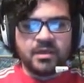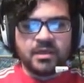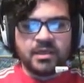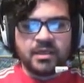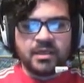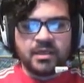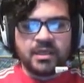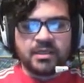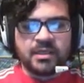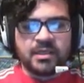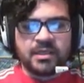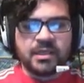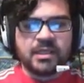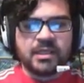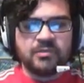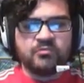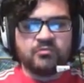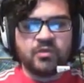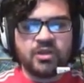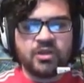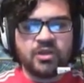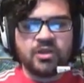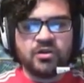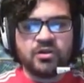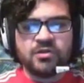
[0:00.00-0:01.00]
And then we'll
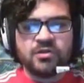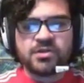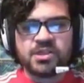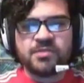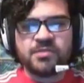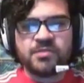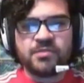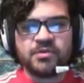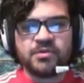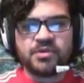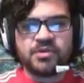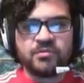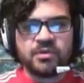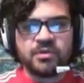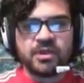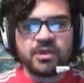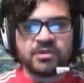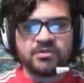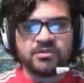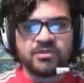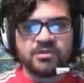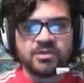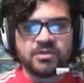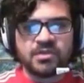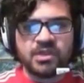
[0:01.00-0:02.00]
also put the welder on
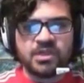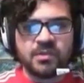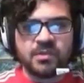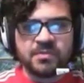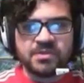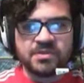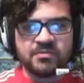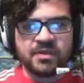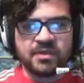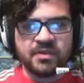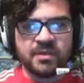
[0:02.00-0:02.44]
top as well.